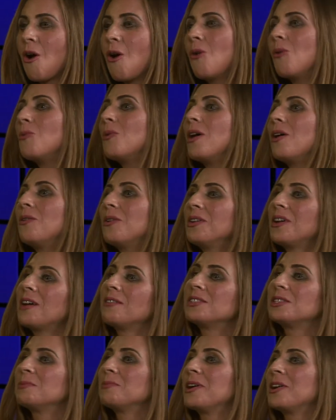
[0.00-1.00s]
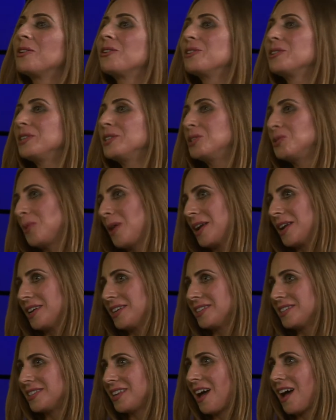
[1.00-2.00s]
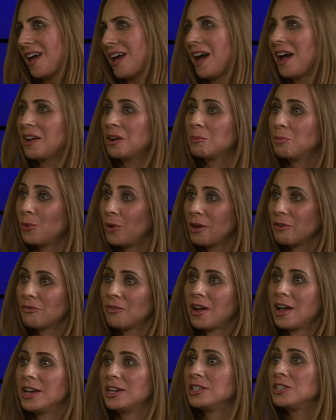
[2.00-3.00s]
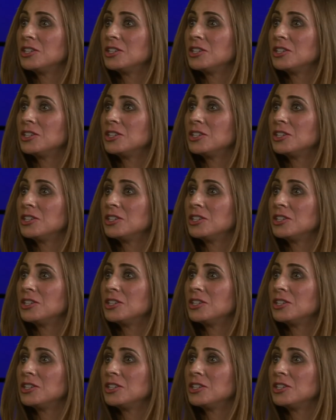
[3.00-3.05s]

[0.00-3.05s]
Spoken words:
Well, when I was in my early 20s, I had a boyfriend